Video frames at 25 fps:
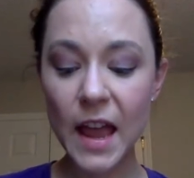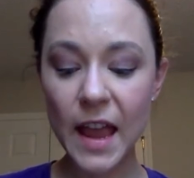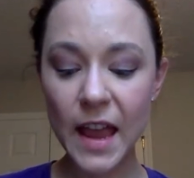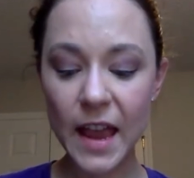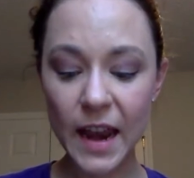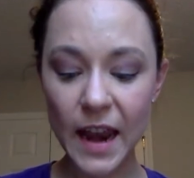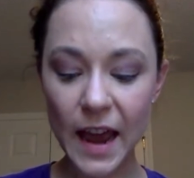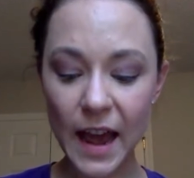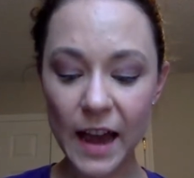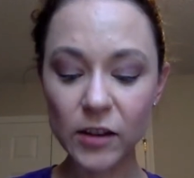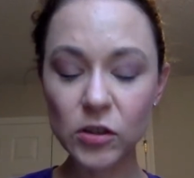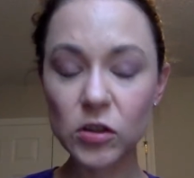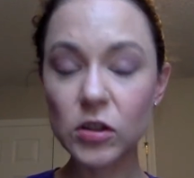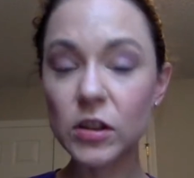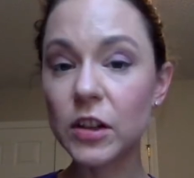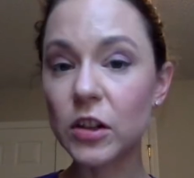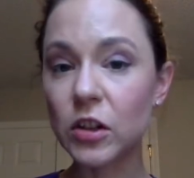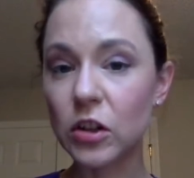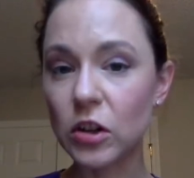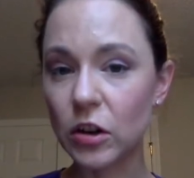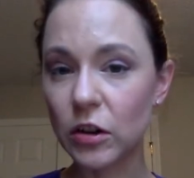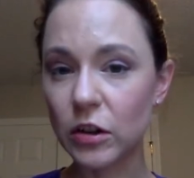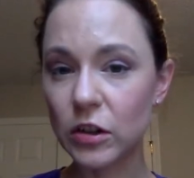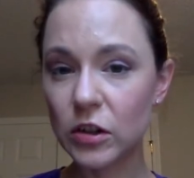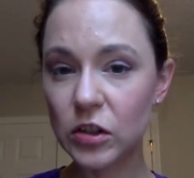It actually
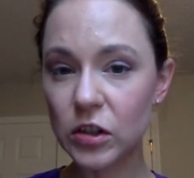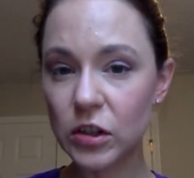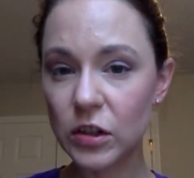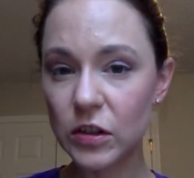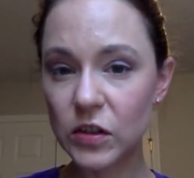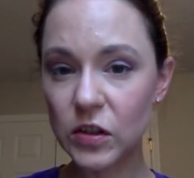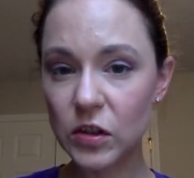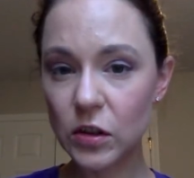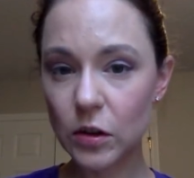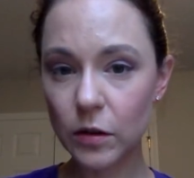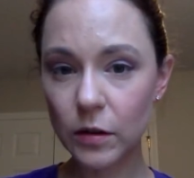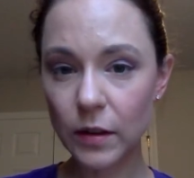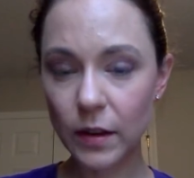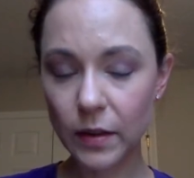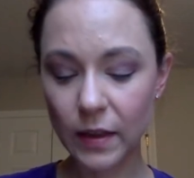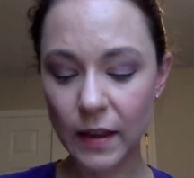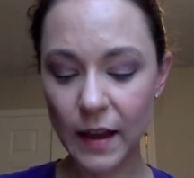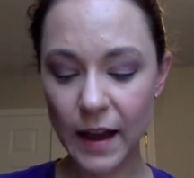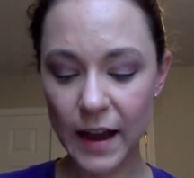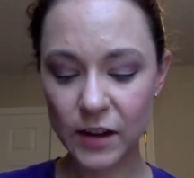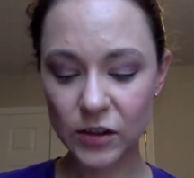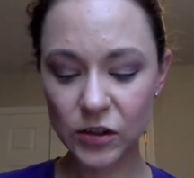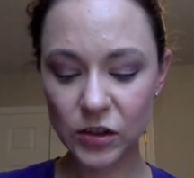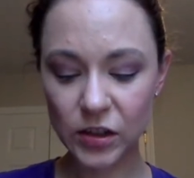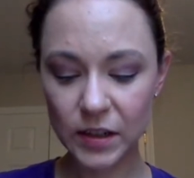nourishes your
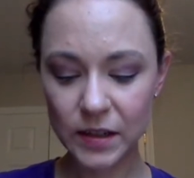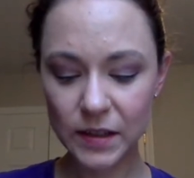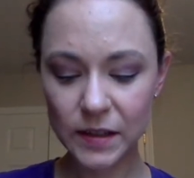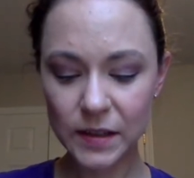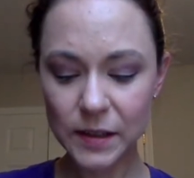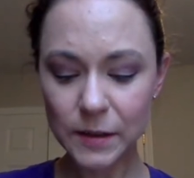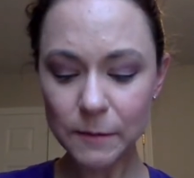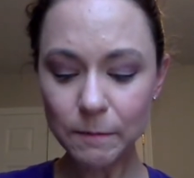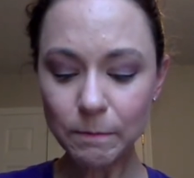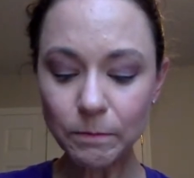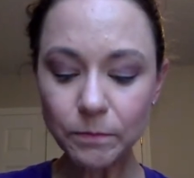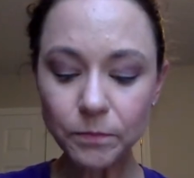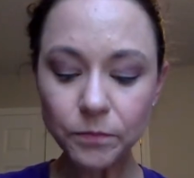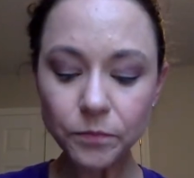lashes.